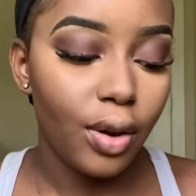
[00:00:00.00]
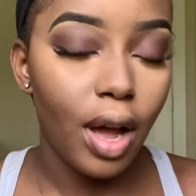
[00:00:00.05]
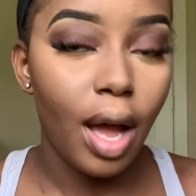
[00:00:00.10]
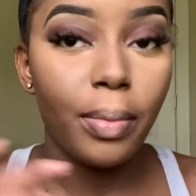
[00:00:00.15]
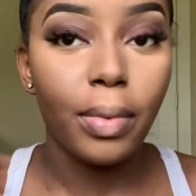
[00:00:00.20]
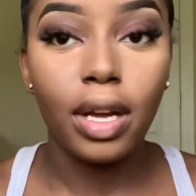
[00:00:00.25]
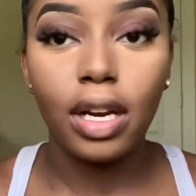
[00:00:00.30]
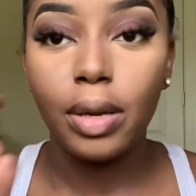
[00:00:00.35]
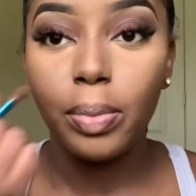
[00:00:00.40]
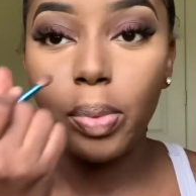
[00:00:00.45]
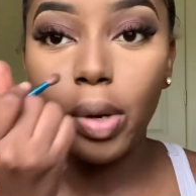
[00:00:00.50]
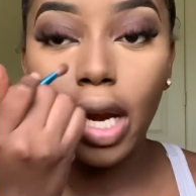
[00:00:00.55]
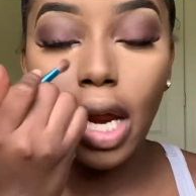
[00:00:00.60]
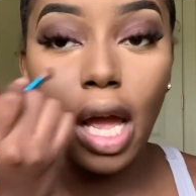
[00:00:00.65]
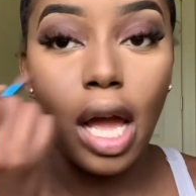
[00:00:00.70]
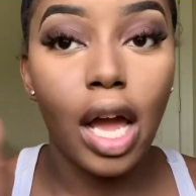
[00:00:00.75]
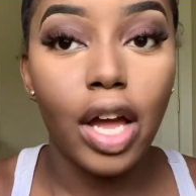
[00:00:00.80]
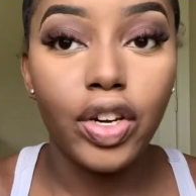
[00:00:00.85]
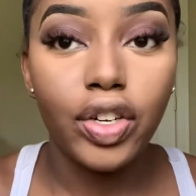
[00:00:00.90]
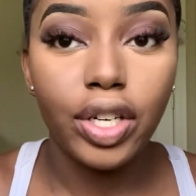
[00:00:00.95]
I'm gonna put it
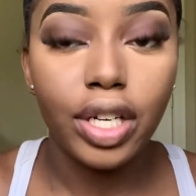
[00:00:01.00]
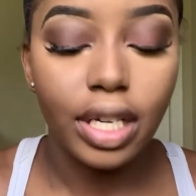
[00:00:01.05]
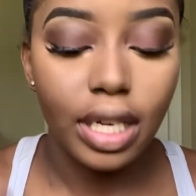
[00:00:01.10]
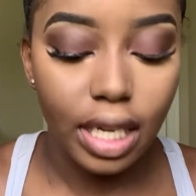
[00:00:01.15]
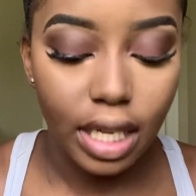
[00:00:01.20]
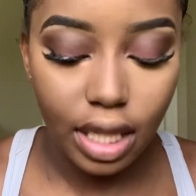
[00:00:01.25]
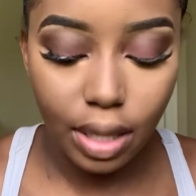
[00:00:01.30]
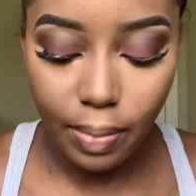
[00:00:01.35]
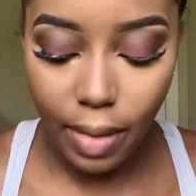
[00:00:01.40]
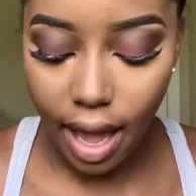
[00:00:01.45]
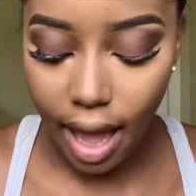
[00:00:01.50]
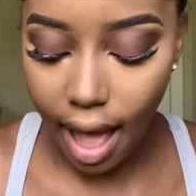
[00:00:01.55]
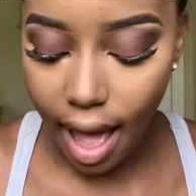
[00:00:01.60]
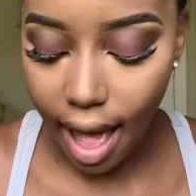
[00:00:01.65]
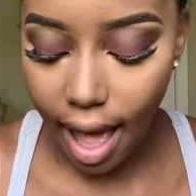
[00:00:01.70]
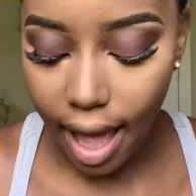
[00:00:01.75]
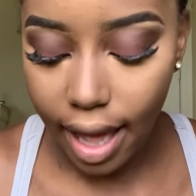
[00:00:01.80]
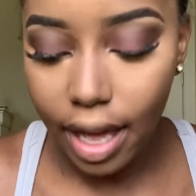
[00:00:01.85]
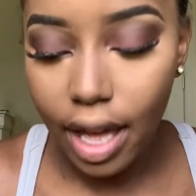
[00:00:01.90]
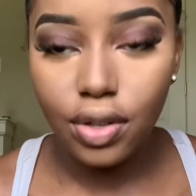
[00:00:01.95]
underneath my
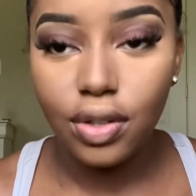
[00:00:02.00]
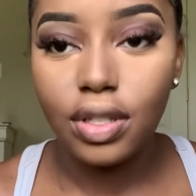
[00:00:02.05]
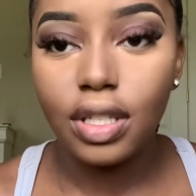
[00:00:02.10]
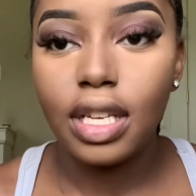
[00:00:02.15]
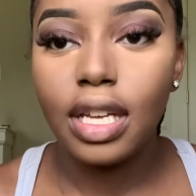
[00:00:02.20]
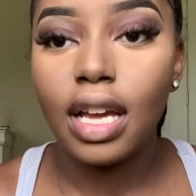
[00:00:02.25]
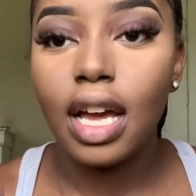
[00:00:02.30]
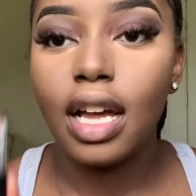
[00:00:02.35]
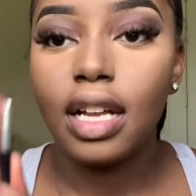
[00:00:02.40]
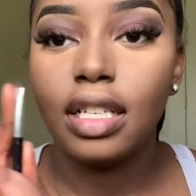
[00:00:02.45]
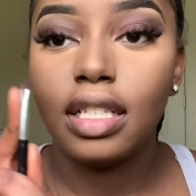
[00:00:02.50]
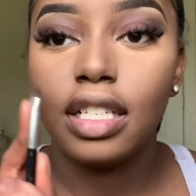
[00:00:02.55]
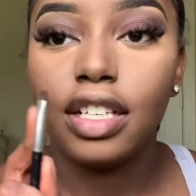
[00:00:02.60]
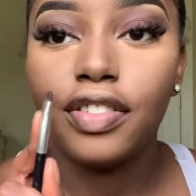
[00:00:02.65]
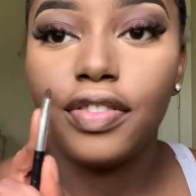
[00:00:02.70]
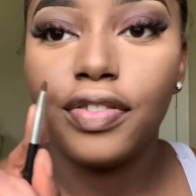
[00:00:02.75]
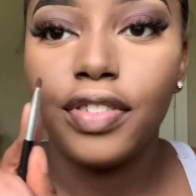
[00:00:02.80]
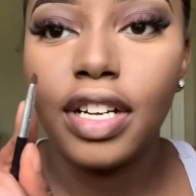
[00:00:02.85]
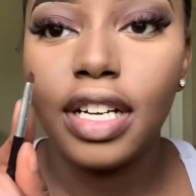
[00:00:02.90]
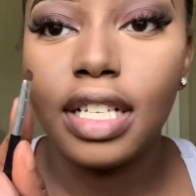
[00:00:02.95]
eye using a
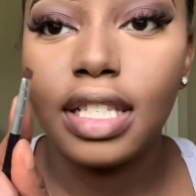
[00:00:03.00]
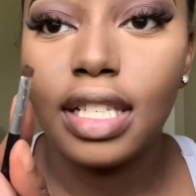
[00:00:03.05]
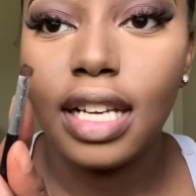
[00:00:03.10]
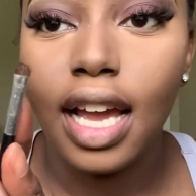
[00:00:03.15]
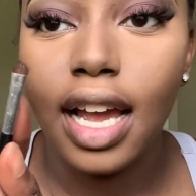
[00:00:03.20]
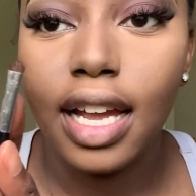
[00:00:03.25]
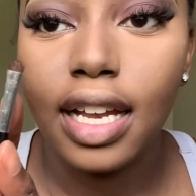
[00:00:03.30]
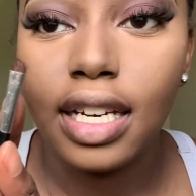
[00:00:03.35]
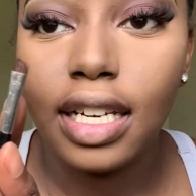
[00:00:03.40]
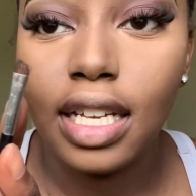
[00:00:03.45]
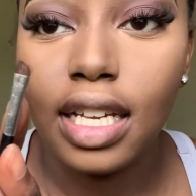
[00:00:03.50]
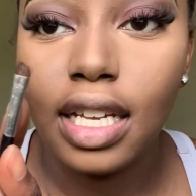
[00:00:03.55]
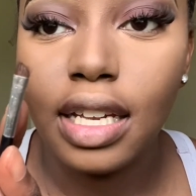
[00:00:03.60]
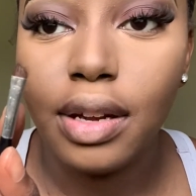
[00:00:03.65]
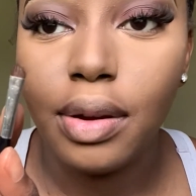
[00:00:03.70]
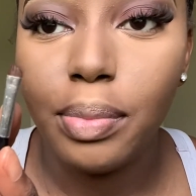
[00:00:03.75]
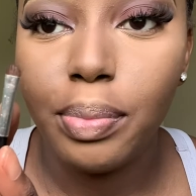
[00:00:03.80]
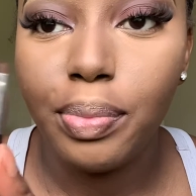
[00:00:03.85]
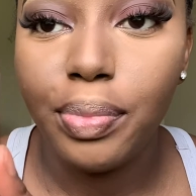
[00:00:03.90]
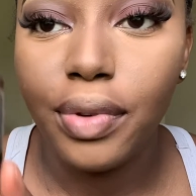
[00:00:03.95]
different tiny
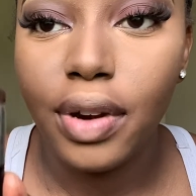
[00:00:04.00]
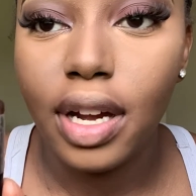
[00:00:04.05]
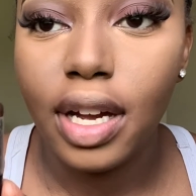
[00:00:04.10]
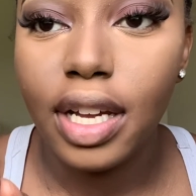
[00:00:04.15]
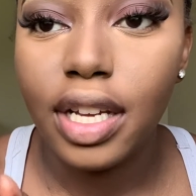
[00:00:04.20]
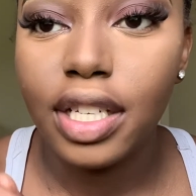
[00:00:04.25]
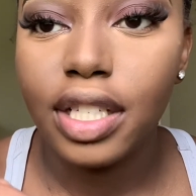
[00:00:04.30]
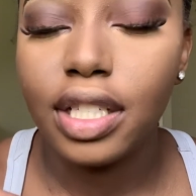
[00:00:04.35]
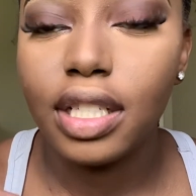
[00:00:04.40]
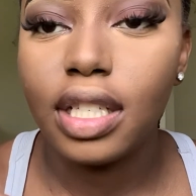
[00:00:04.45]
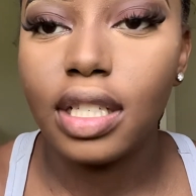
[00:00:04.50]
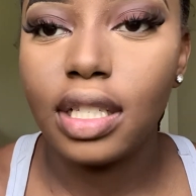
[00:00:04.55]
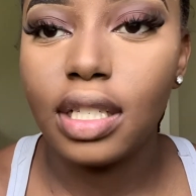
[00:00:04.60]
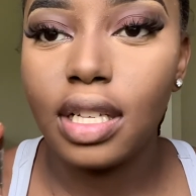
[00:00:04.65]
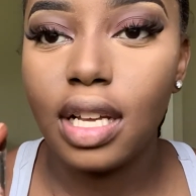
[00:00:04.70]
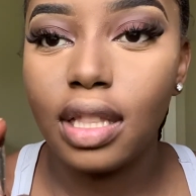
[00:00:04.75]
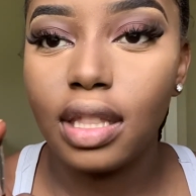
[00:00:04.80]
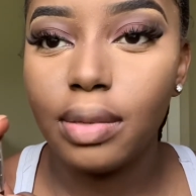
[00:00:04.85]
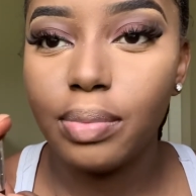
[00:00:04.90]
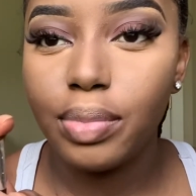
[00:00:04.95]
brush. This is
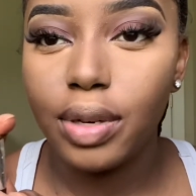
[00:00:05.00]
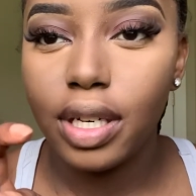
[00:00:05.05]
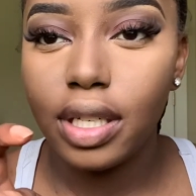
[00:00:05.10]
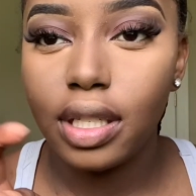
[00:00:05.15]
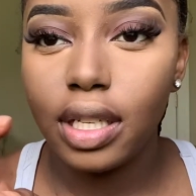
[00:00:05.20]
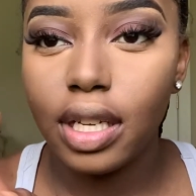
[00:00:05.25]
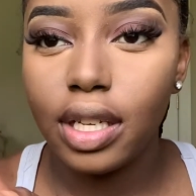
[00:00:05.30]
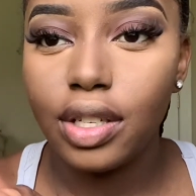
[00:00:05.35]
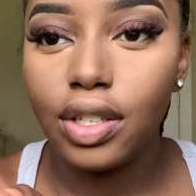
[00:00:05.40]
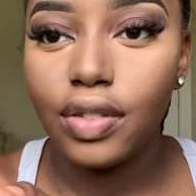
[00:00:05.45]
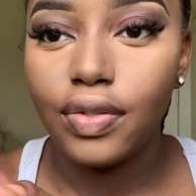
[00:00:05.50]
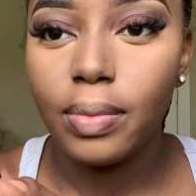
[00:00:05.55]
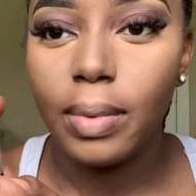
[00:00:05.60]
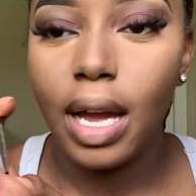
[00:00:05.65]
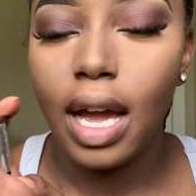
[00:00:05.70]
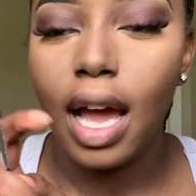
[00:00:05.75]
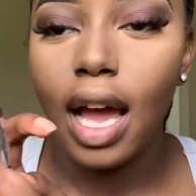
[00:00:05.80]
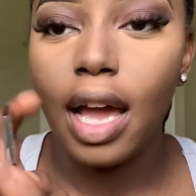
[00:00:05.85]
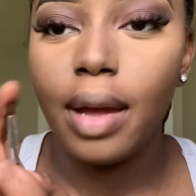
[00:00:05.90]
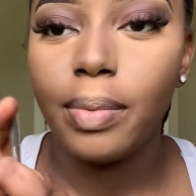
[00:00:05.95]
not the brush that I use for my
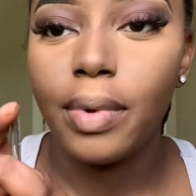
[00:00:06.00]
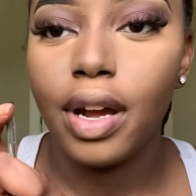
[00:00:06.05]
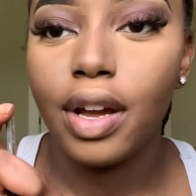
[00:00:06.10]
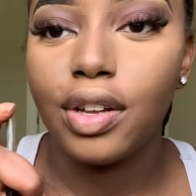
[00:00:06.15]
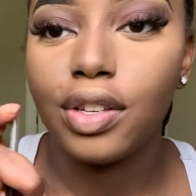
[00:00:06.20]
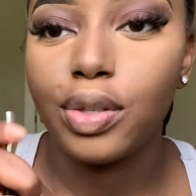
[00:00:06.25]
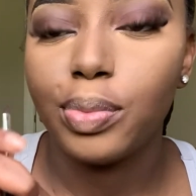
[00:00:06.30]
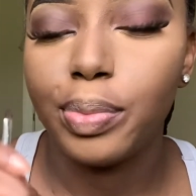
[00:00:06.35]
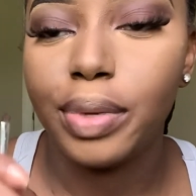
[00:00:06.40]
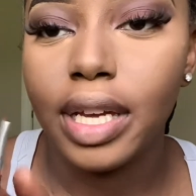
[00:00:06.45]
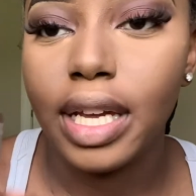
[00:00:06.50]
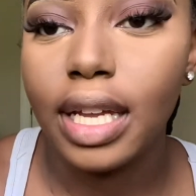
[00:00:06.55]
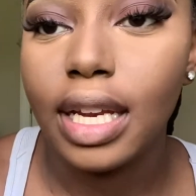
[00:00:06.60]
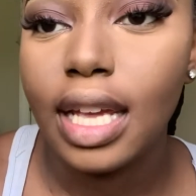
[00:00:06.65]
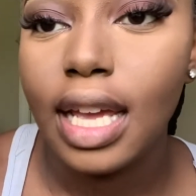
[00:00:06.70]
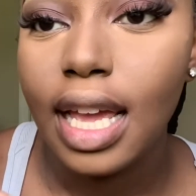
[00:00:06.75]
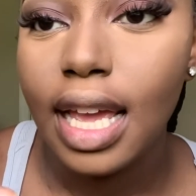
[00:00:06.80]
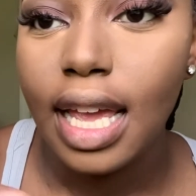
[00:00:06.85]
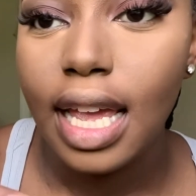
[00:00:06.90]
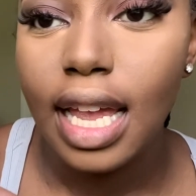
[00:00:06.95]
eyebrows, but
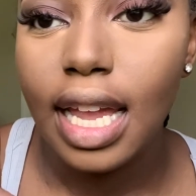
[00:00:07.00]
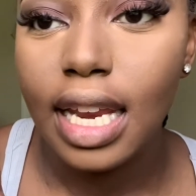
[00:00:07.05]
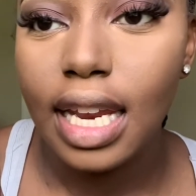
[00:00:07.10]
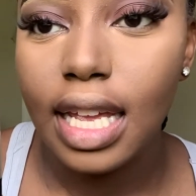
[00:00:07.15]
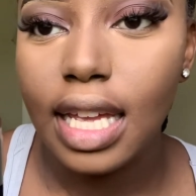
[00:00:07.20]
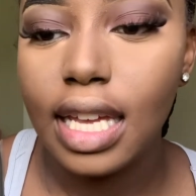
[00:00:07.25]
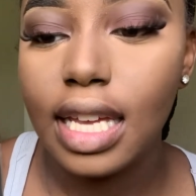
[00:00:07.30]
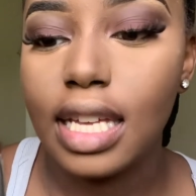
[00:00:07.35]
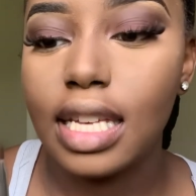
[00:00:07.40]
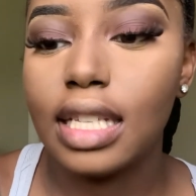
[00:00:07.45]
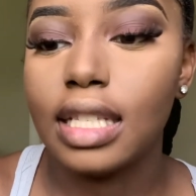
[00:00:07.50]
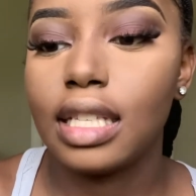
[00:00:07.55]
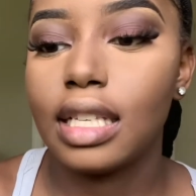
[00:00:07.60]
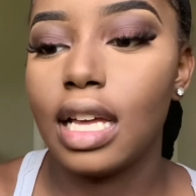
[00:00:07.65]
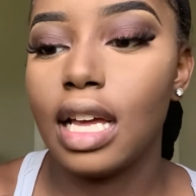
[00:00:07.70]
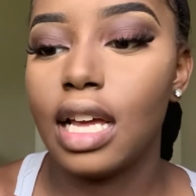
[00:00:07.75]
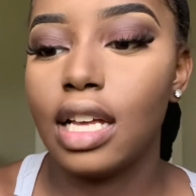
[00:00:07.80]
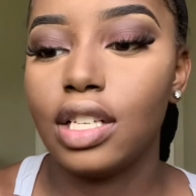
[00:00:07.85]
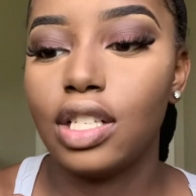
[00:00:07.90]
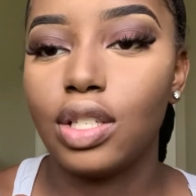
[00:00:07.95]
it is
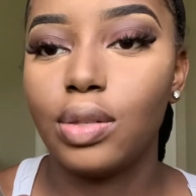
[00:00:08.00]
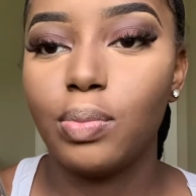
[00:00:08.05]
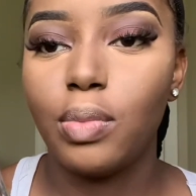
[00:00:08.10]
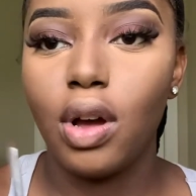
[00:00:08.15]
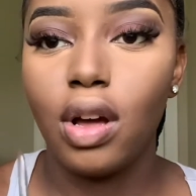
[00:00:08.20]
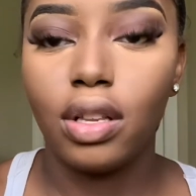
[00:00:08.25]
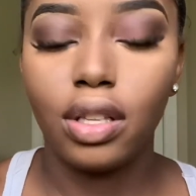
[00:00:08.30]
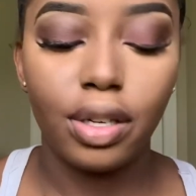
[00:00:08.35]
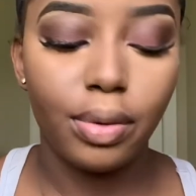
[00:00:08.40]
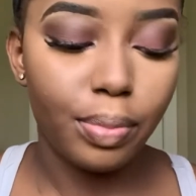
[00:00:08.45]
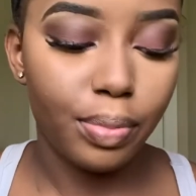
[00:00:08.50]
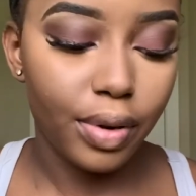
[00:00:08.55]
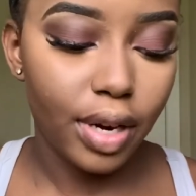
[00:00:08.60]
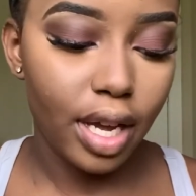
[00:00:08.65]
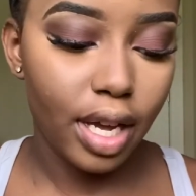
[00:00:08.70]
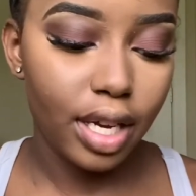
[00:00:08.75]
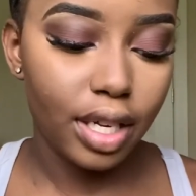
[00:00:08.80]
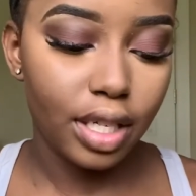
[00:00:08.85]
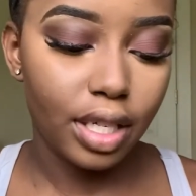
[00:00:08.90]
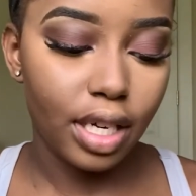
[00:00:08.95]
a smaller
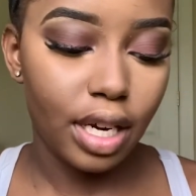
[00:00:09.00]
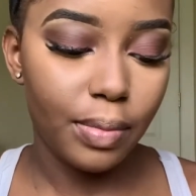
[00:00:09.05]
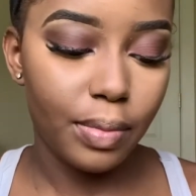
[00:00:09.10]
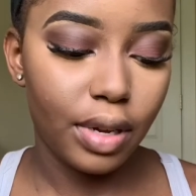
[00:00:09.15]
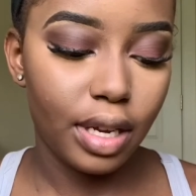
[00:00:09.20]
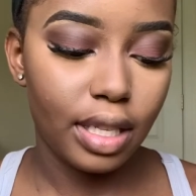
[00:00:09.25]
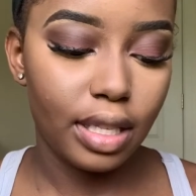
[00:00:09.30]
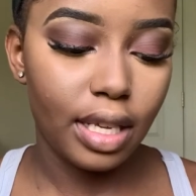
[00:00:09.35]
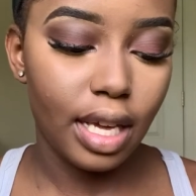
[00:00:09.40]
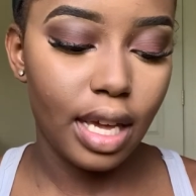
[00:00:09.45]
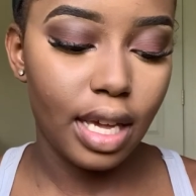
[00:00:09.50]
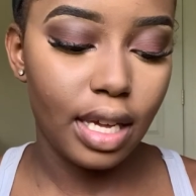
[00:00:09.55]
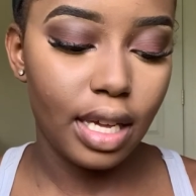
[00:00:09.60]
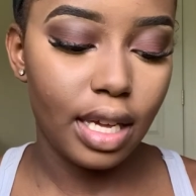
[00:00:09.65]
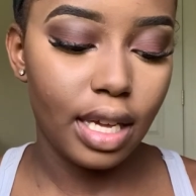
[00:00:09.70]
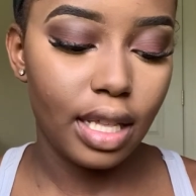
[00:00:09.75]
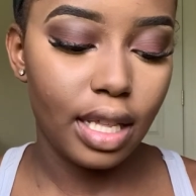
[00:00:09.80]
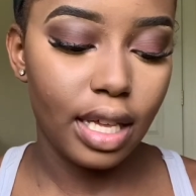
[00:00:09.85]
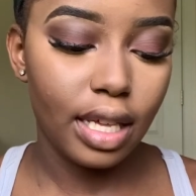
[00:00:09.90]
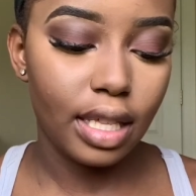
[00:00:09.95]
brush, and I'm gonna take
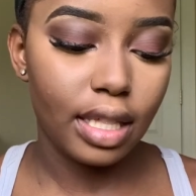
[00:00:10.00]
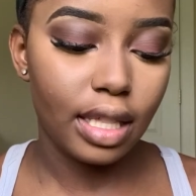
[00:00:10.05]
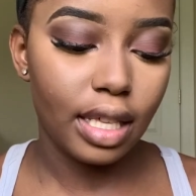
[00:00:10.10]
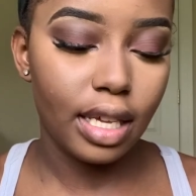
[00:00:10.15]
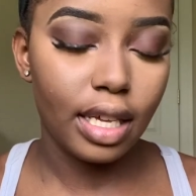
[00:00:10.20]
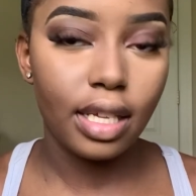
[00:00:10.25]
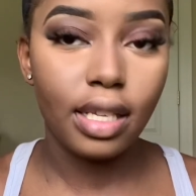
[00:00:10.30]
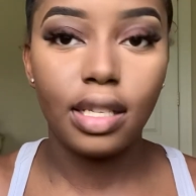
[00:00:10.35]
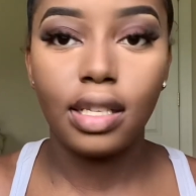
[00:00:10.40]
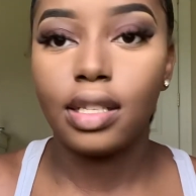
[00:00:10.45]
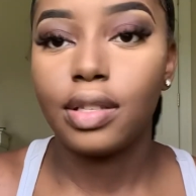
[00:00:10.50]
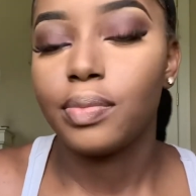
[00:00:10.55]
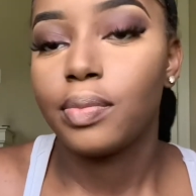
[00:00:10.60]
it like this